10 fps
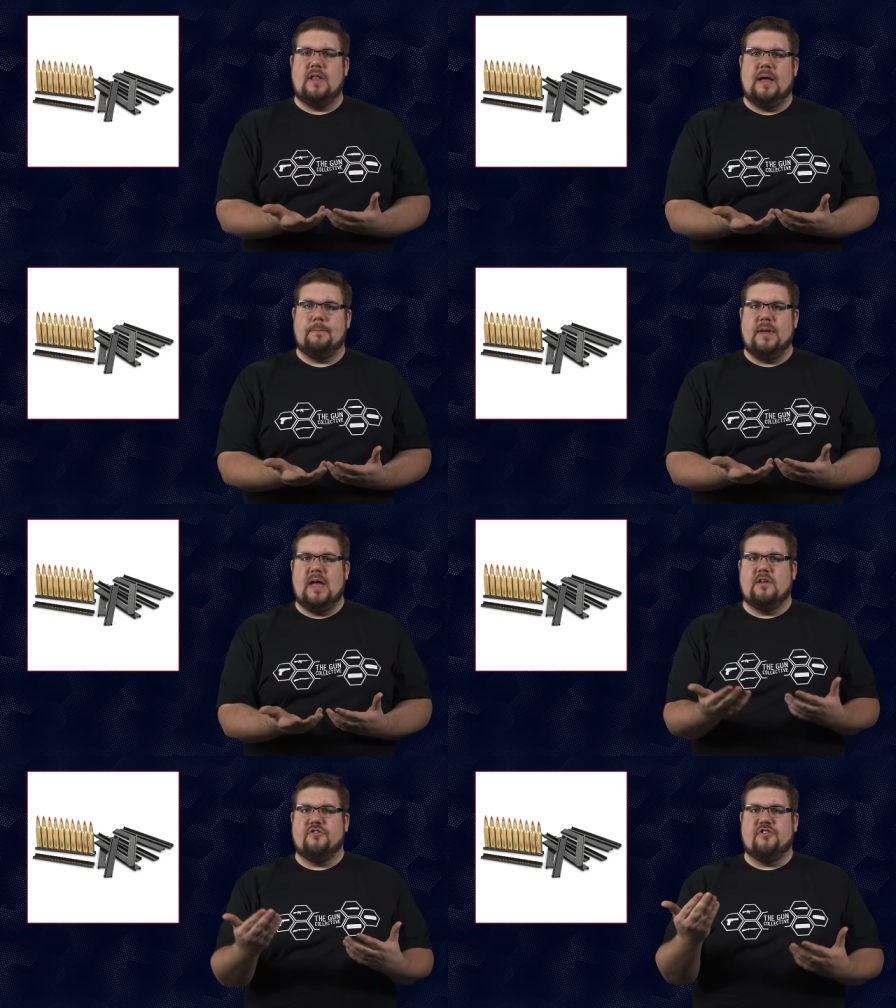clip
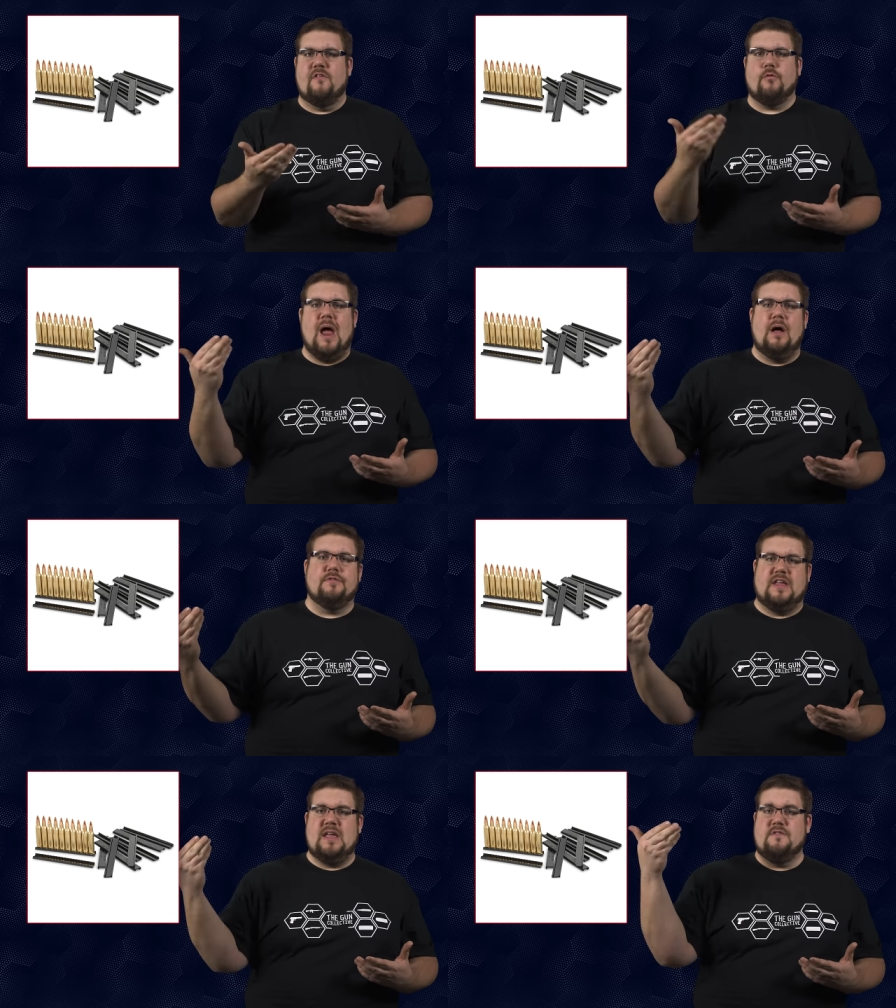and shove
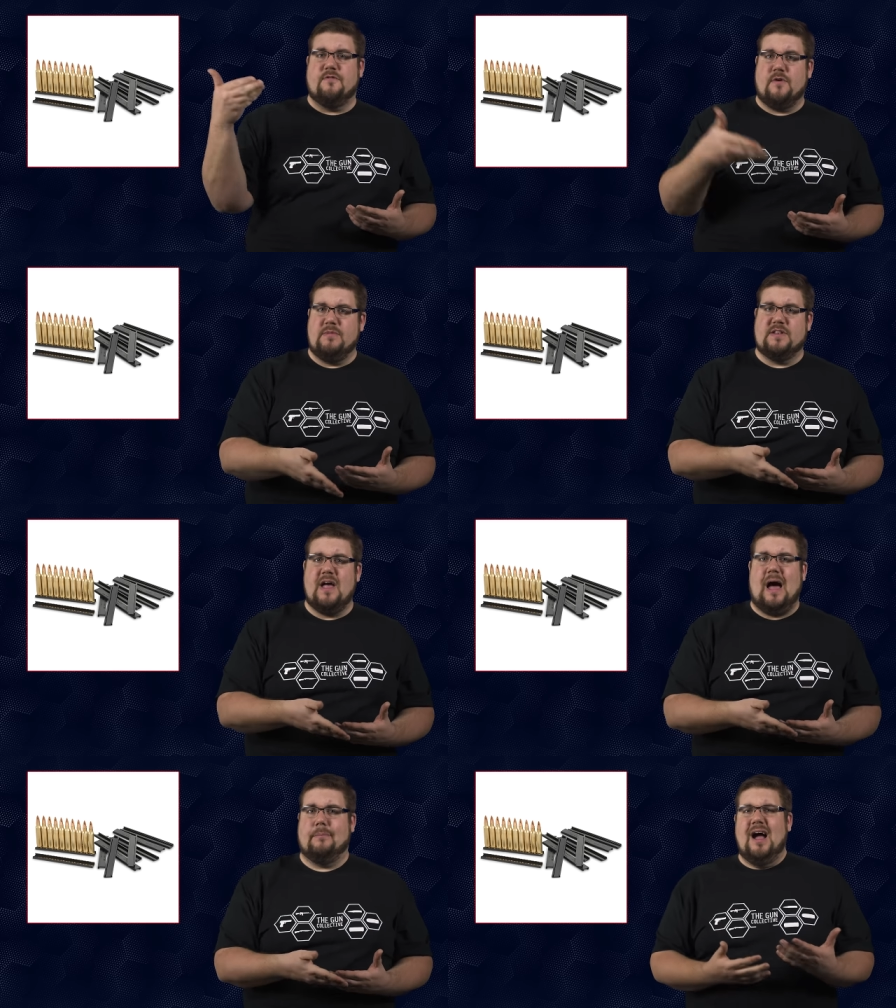rounds in from the
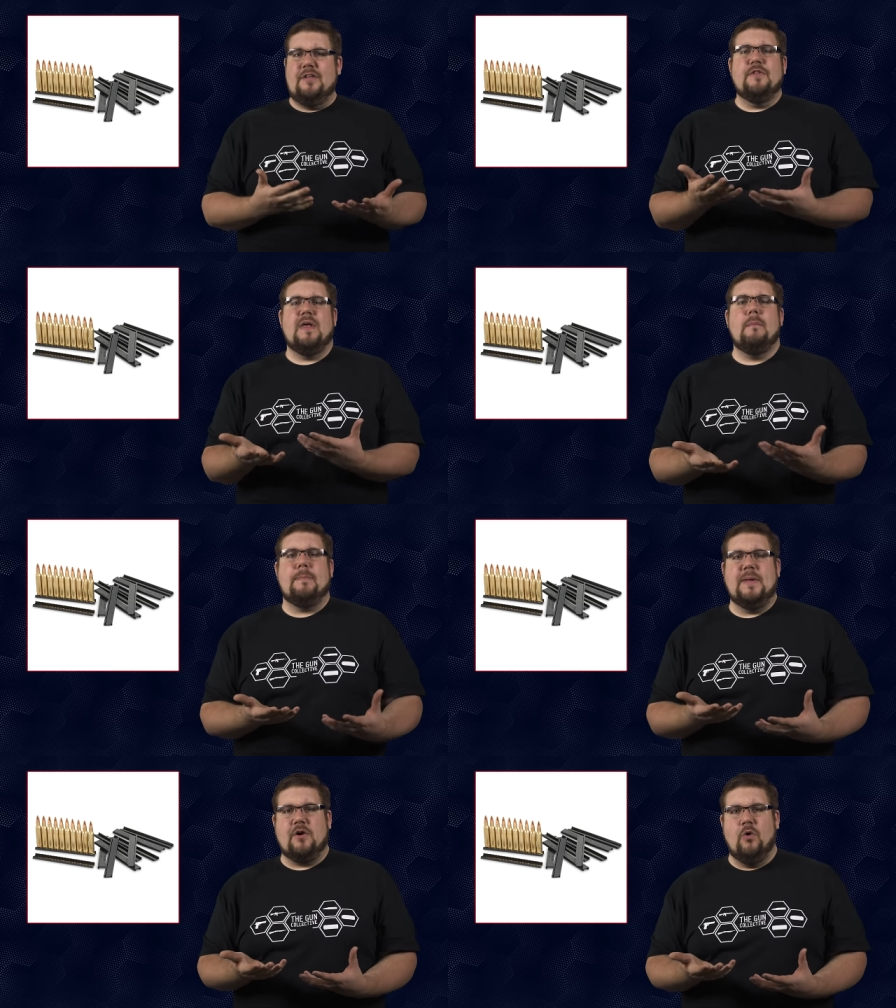top? I thought that
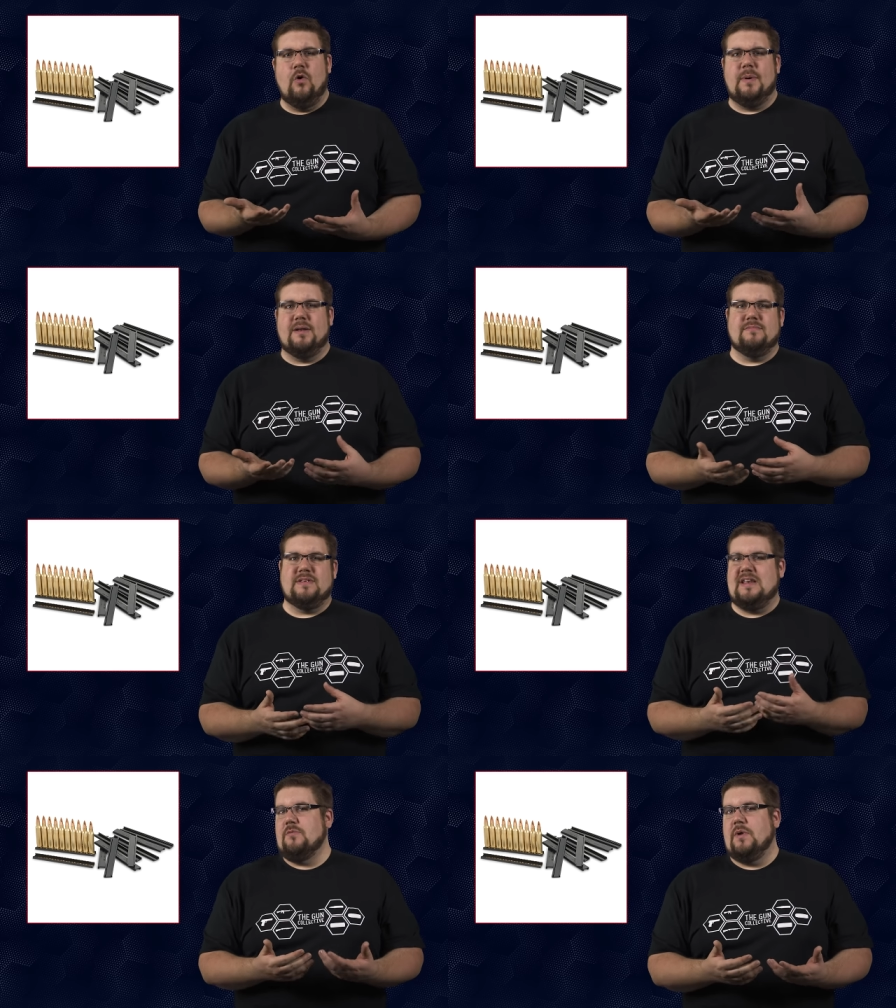might be cool,
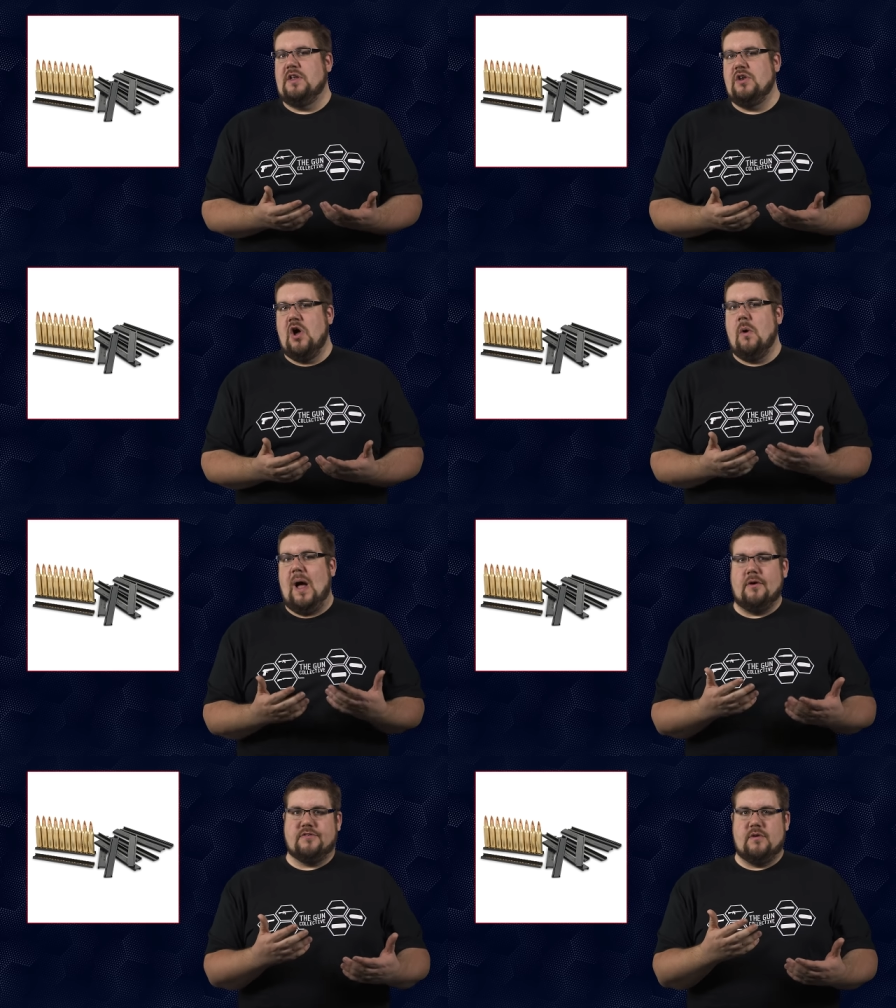but didn't really know
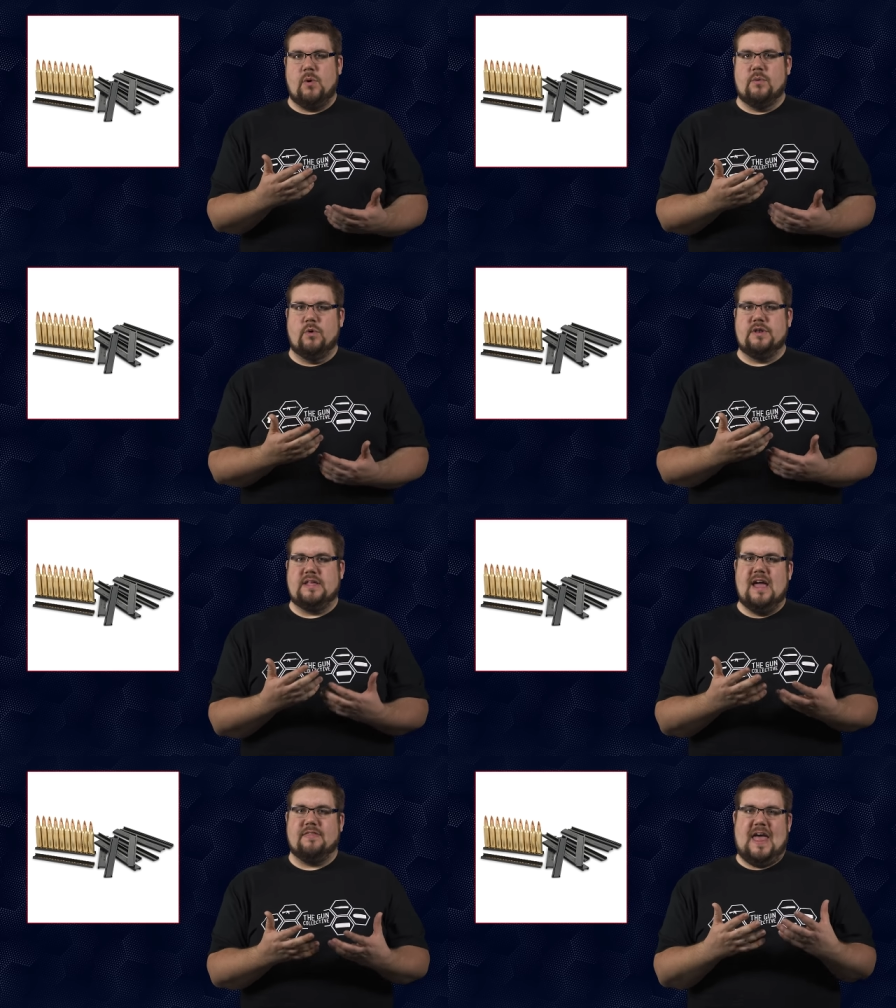how someone
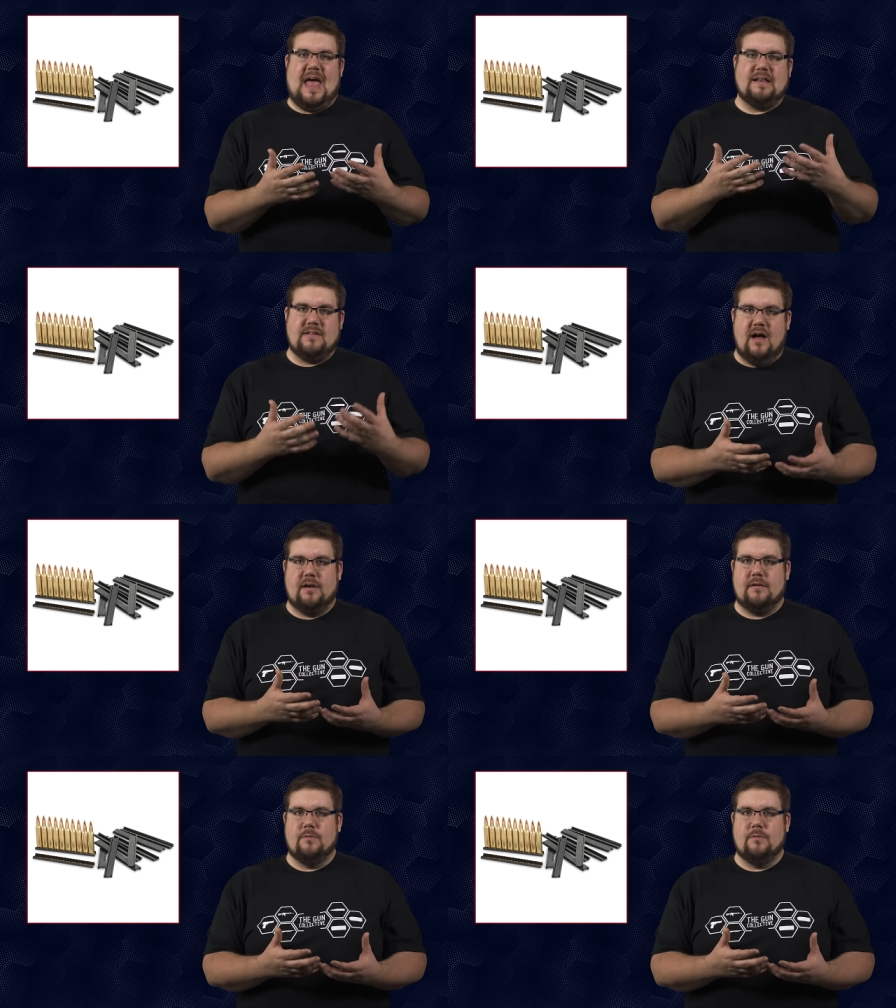would get that done.